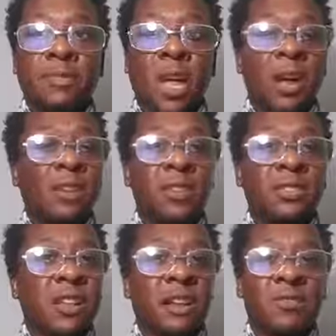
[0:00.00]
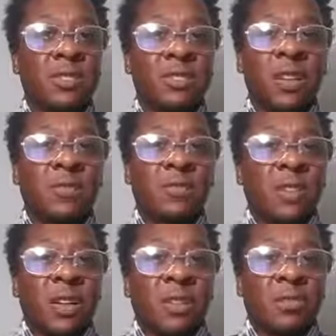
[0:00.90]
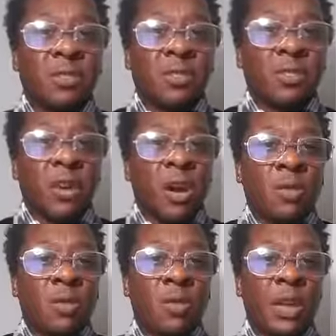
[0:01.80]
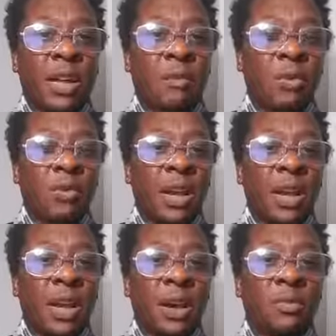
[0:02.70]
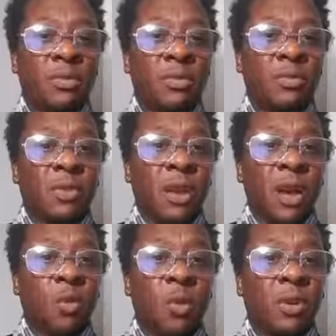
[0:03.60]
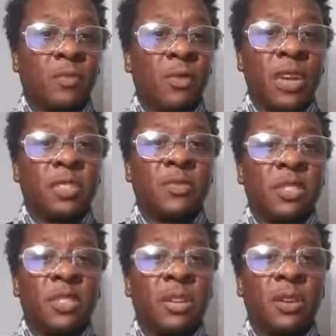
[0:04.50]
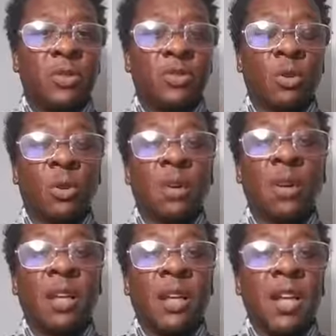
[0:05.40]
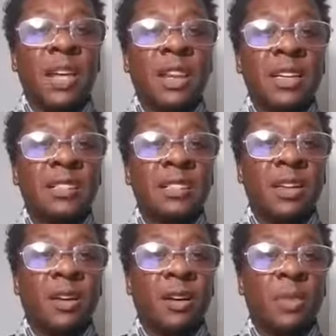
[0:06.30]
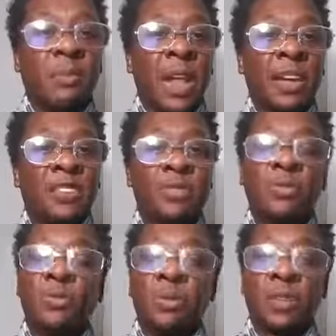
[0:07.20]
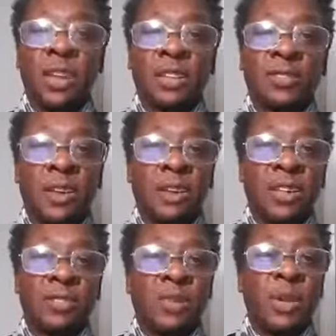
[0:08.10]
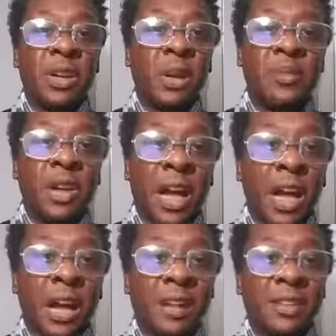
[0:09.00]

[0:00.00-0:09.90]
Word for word: all this stuff, the stuff we should have learned when we were when at our in our wonderful H B C Us, or at least in the uh, Black Student Union at your at your P W I,